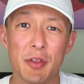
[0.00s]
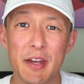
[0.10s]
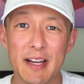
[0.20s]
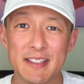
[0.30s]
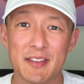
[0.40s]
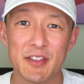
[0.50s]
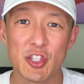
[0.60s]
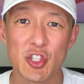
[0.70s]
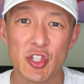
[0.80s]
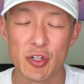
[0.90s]
thoughts on this
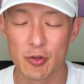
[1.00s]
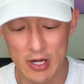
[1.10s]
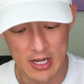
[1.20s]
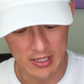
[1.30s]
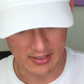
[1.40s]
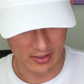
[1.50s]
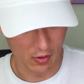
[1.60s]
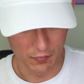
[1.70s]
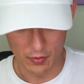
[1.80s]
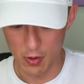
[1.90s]
shoe, kind of
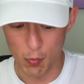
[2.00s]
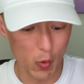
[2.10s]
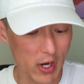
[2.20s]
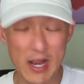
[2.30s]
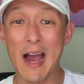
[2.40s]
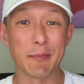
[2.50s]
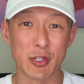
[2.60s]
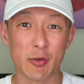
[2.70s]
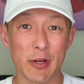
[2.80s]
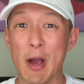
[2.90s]
overall what I'm
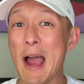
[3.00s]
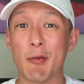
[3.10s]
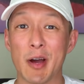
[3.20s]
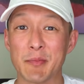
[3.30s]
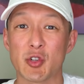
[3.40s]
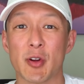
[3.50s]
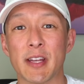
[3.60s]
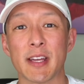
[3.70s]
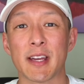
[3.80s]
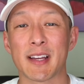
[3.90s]
doing, how I'm
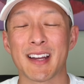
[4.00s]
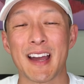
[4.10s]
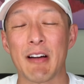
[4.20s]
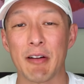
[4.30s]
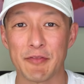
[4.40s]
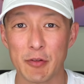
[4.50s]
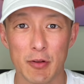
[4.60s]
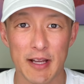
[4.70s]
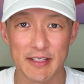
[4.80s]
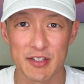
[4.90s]
training, and kind of how I've
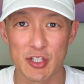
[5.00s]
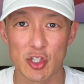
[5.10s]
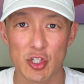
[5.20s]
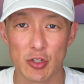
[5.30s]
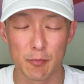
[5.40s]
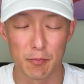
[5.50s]
utilized this shoe